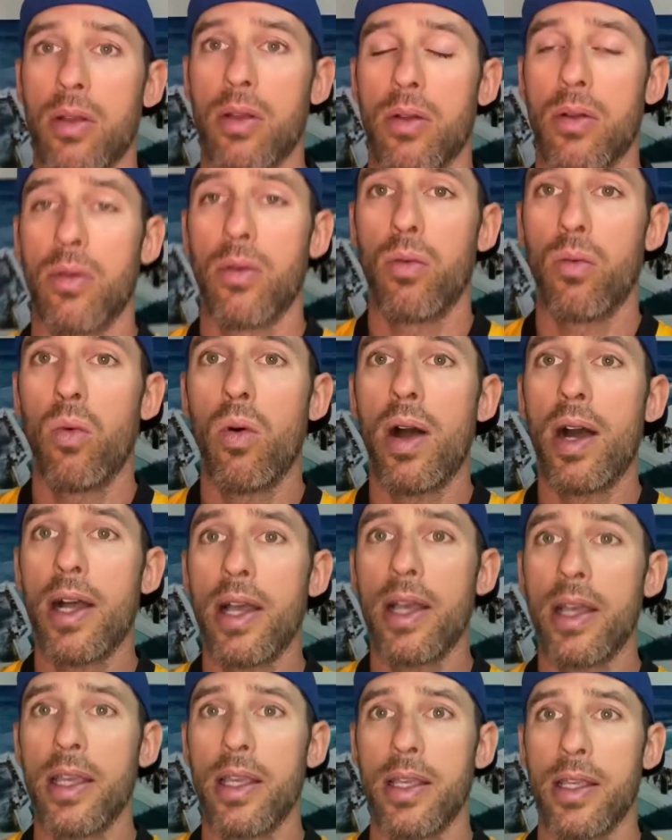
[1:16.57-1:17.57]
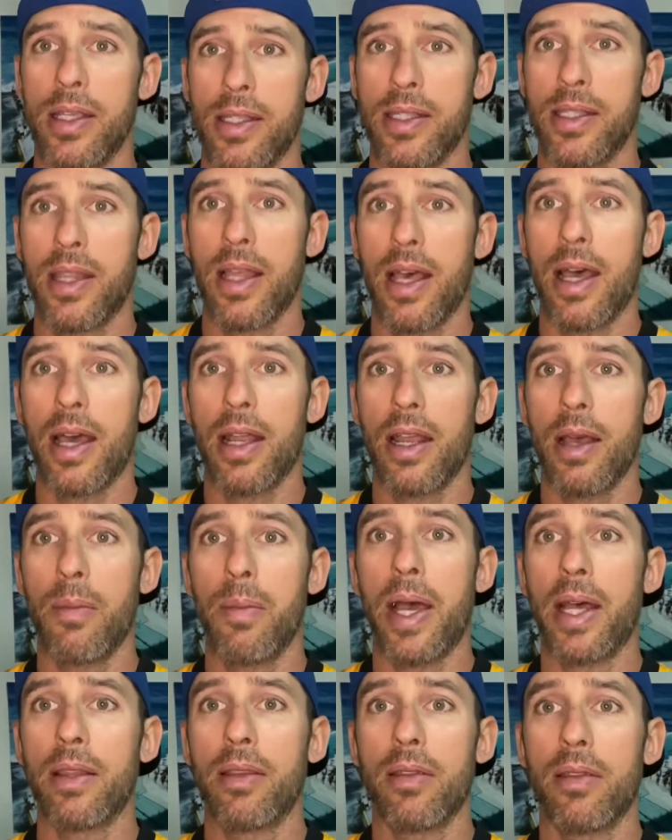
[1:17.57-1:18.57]
why is that a
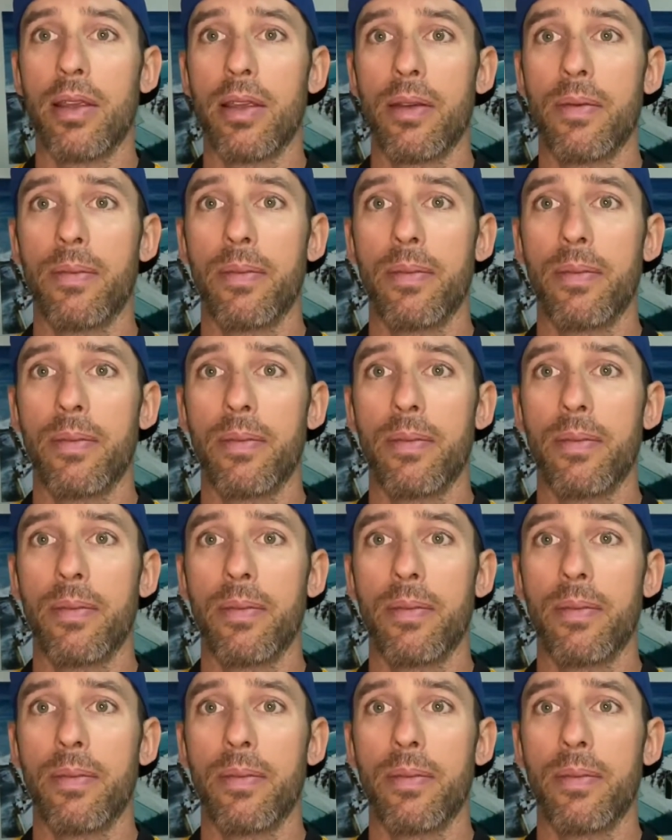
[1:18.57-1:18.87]
bad thing?